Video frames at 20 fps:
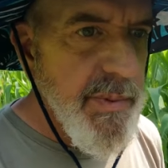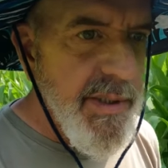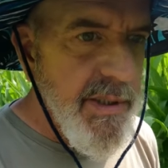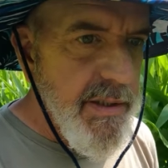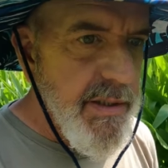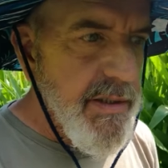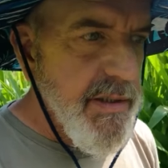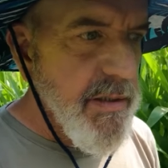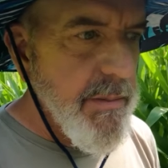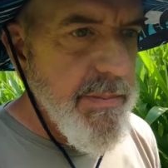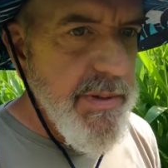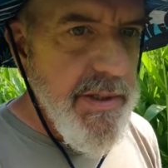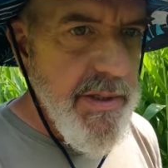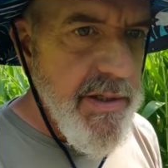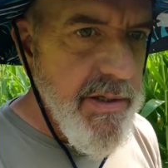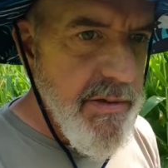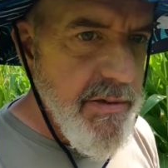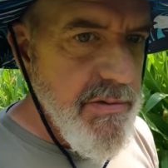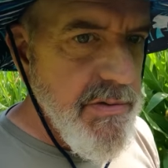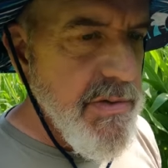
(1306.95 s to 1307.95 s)
be come
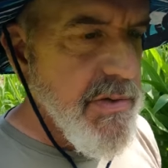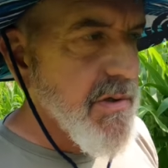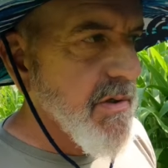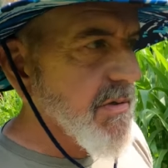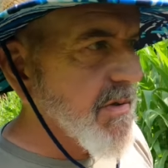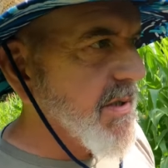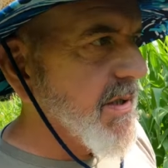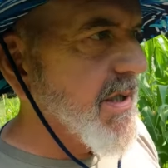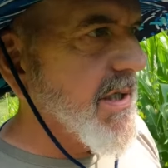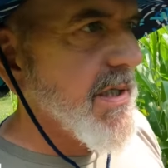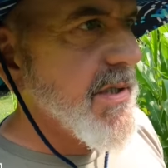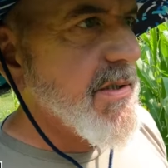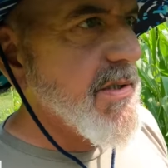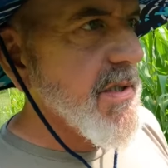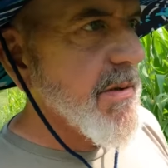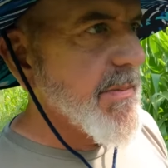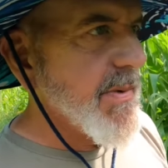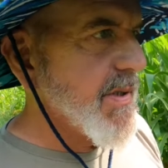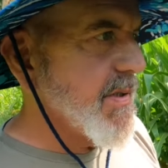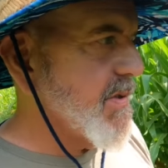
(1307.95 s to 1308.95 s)
in here and start to eat
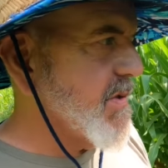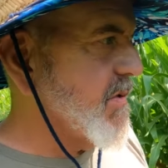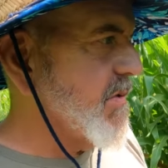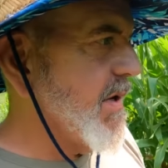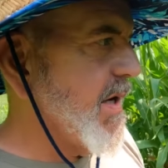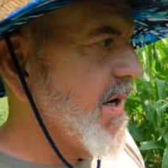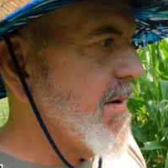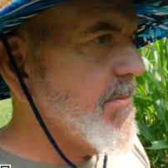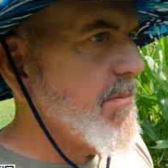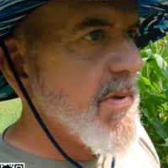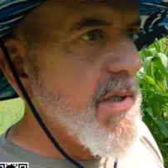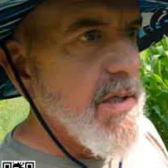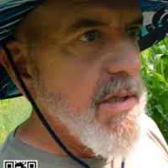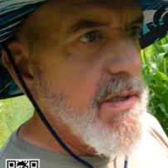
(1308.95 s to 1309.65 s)
some of this crap.